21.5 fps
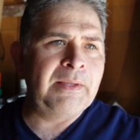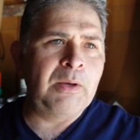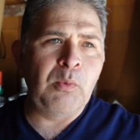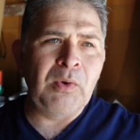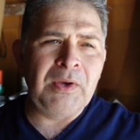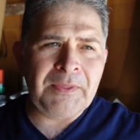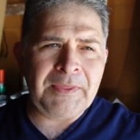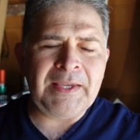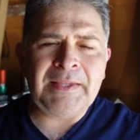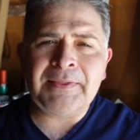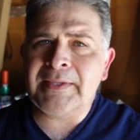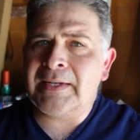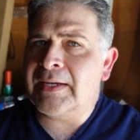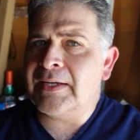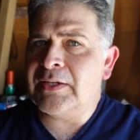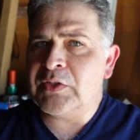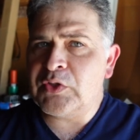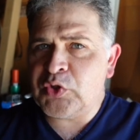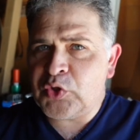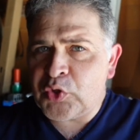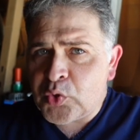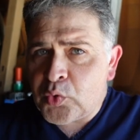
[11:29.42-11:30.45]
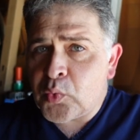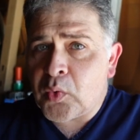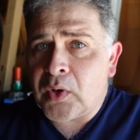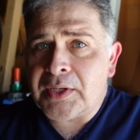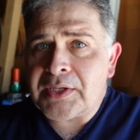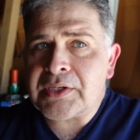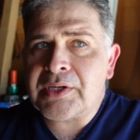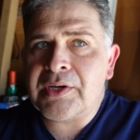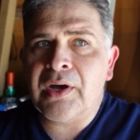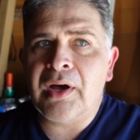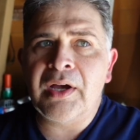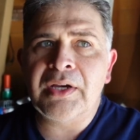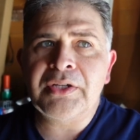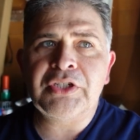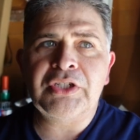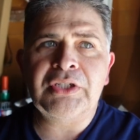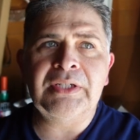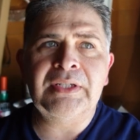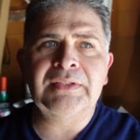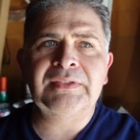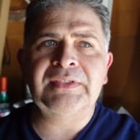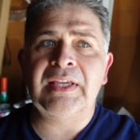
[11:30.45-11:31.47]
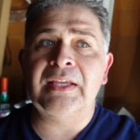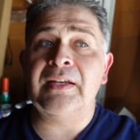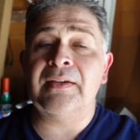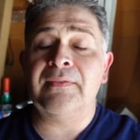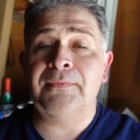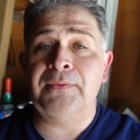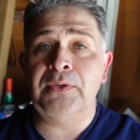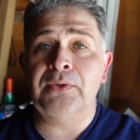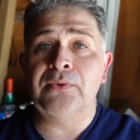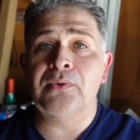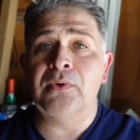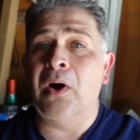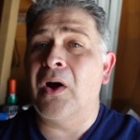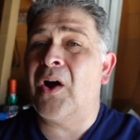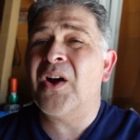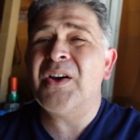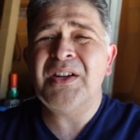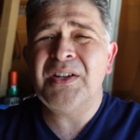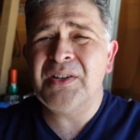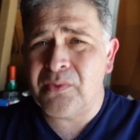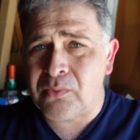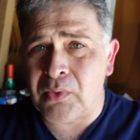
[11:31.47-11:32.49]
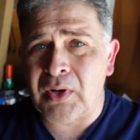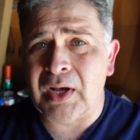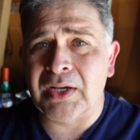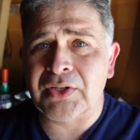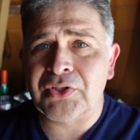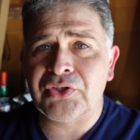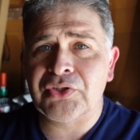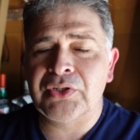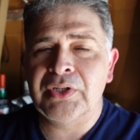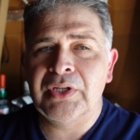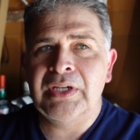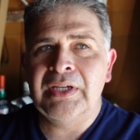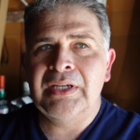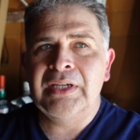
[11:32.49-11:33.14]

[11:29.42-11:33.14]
Now one thing that I do want to caution is that if you are in a rush,